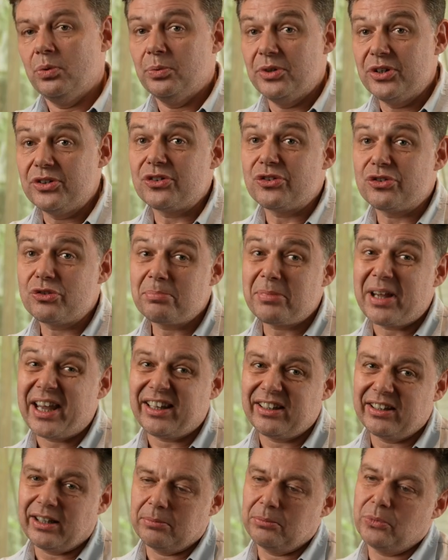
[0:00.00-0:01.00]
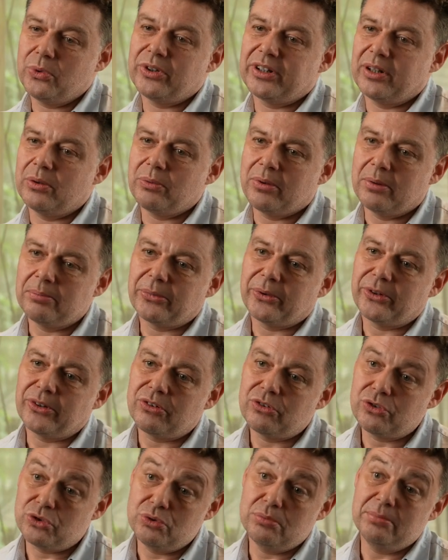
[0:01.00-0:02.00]
We suspect that more than
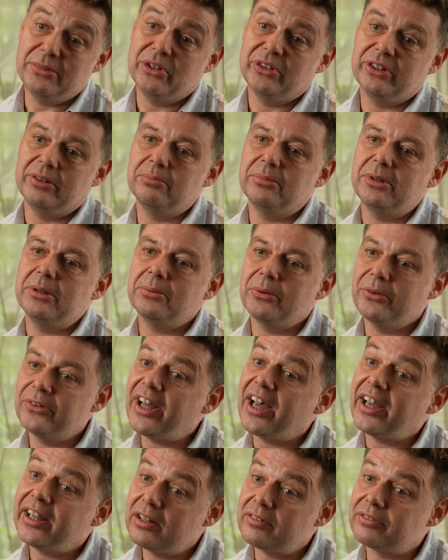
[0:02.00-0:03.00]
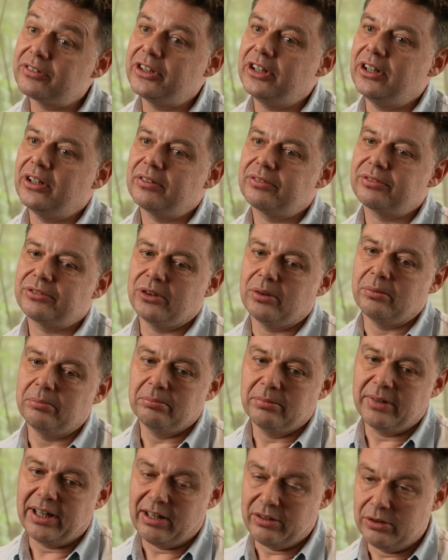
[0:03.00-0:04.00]
1.2 million people die every year
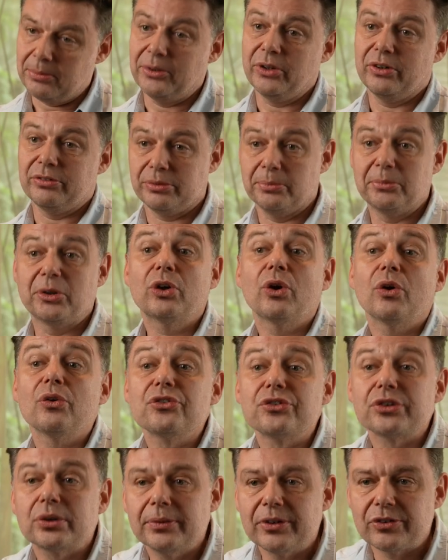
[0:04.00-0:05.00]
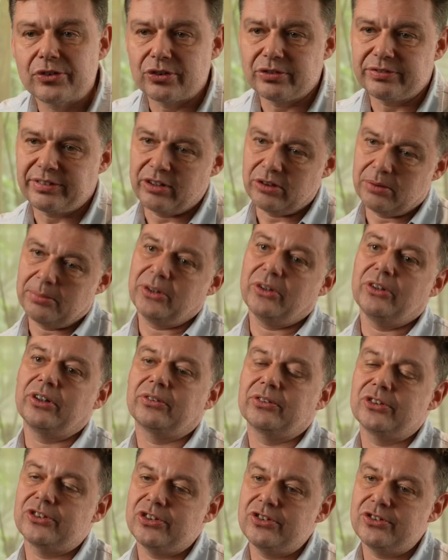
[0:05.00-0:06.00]
from the consequences of
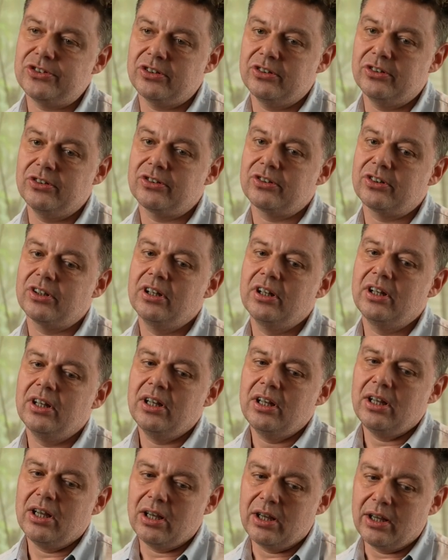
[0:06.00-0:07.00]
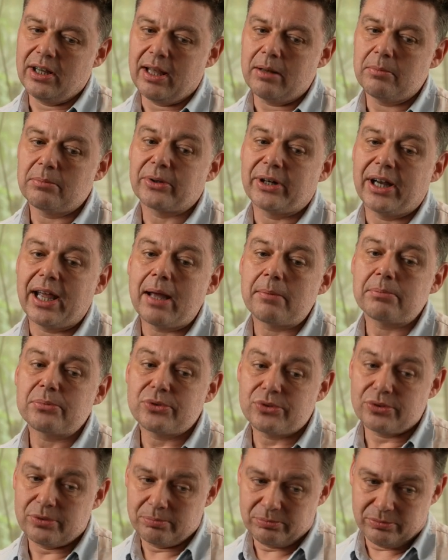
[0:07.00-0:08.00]
antibiotic resistance, and
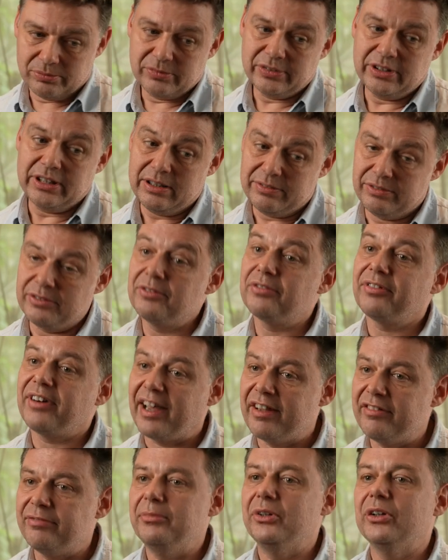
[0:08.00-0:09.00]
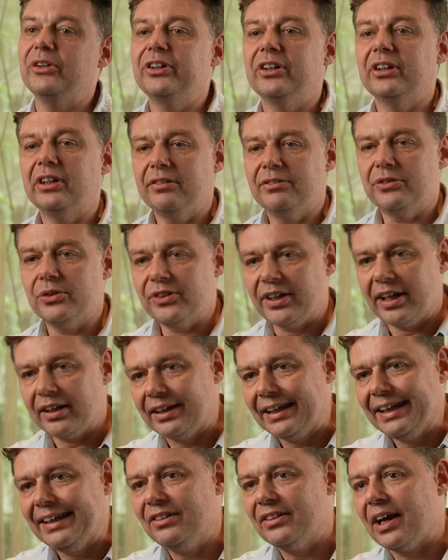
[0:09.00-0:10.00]
perhaps even 5 million if you take
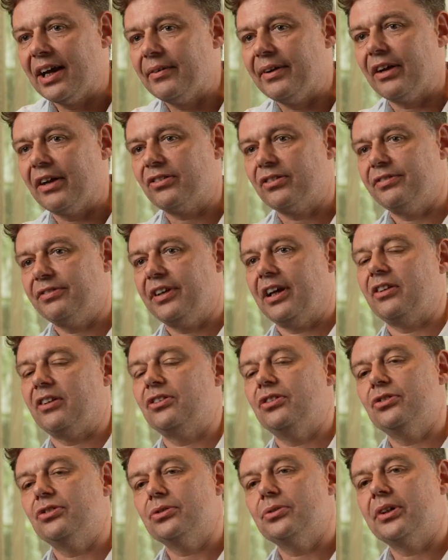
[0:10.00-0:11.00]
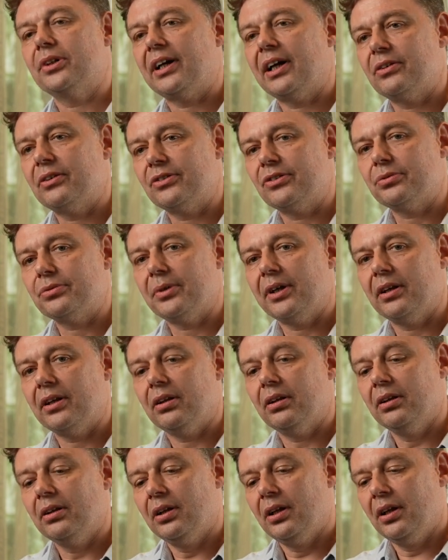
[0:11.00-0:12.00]
the indirect effects into account as well.